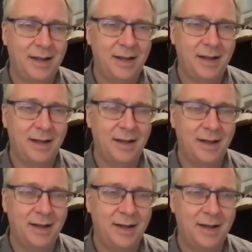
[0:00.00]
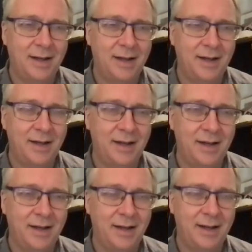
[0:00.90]

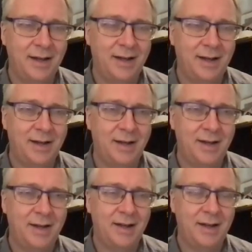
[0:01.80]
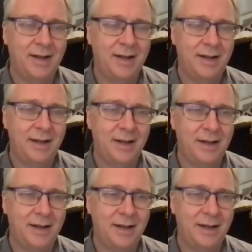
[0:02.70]

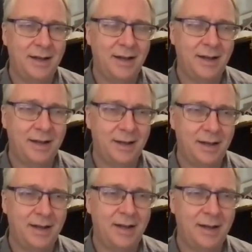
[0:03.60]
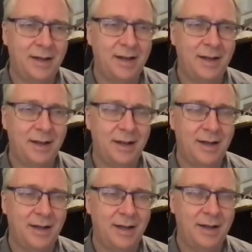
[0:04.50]

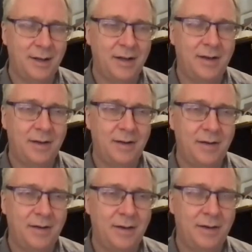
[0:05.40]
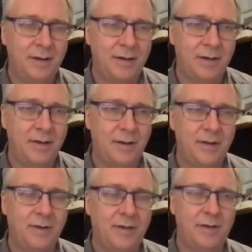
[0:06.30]

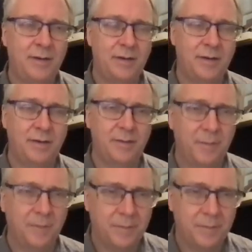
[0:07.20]
No words are spoken by the person on screen.